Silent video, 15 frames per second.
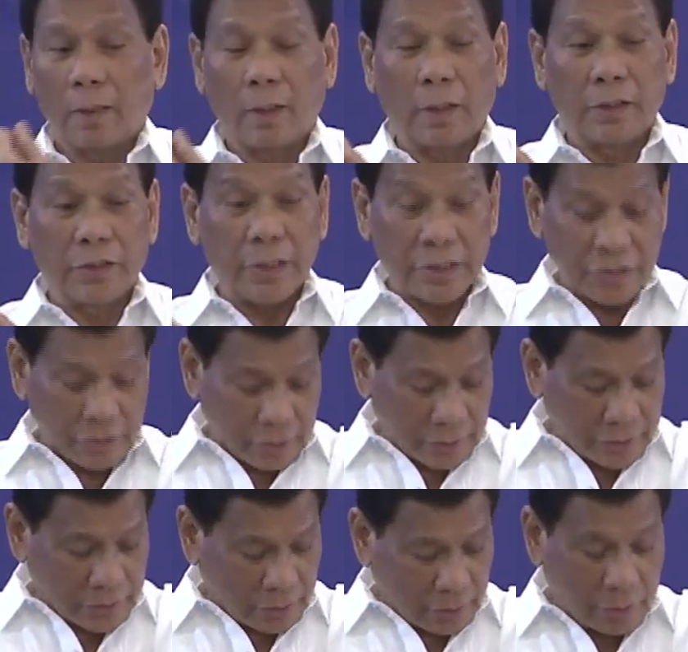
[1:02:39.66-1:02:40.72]
And just
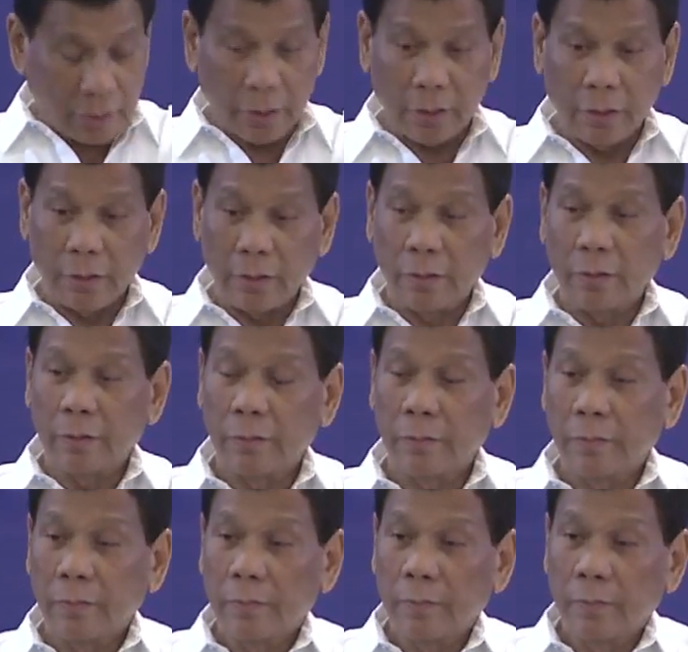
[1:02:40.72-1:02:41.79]
recently,
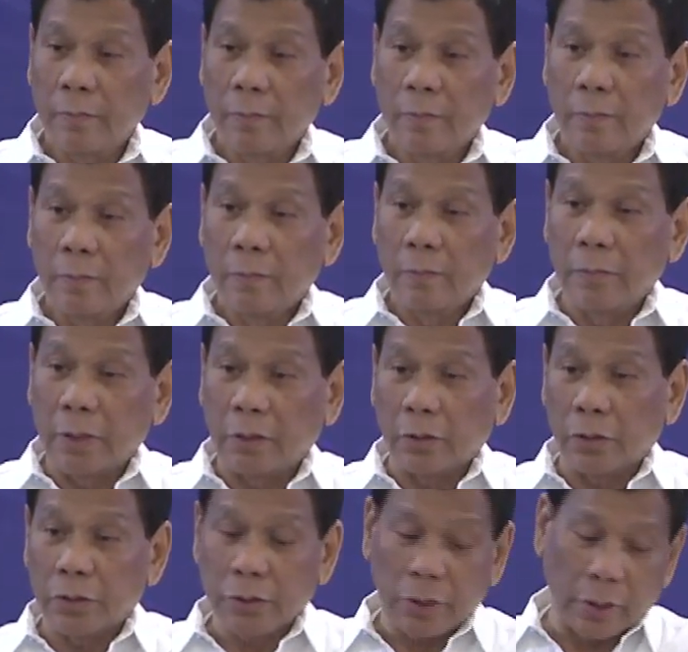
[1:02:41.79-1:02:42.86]

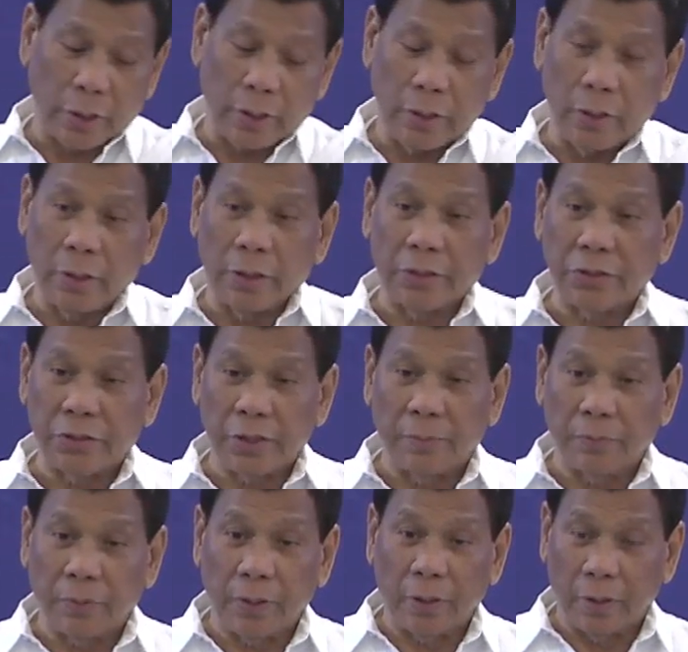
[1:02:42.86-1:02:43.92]
because I hit
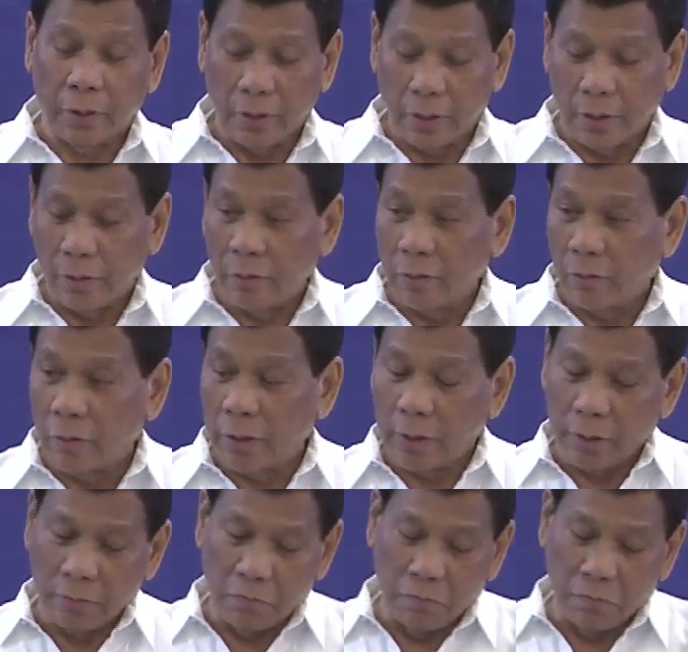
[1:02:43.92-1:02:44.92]
something while